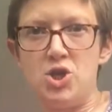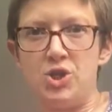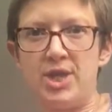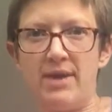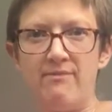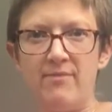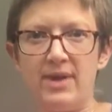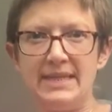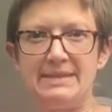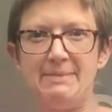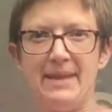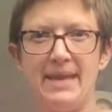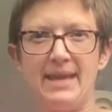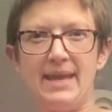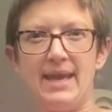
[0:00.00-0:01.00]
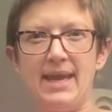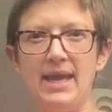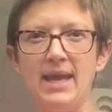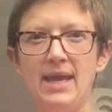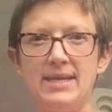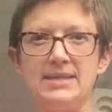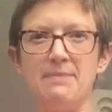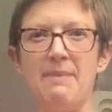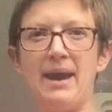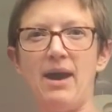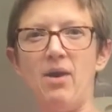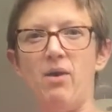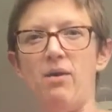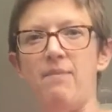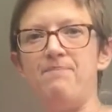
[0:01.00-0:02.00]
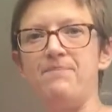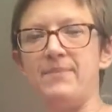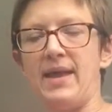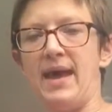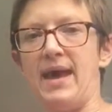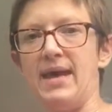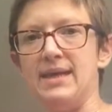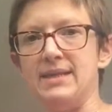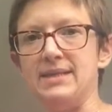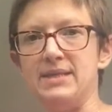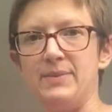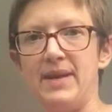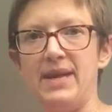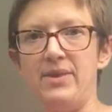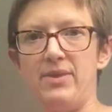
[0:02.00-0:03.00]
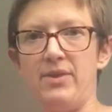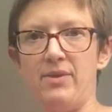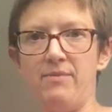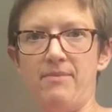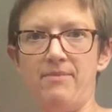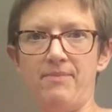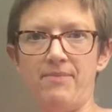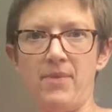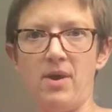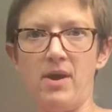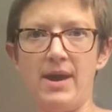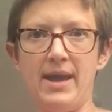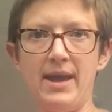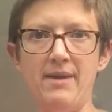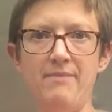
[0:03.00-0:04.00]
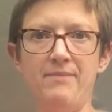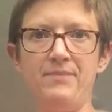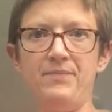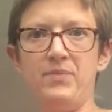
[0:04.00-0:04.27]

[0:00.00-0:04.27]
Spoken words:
Generally speaking, it's about a hand's width higher,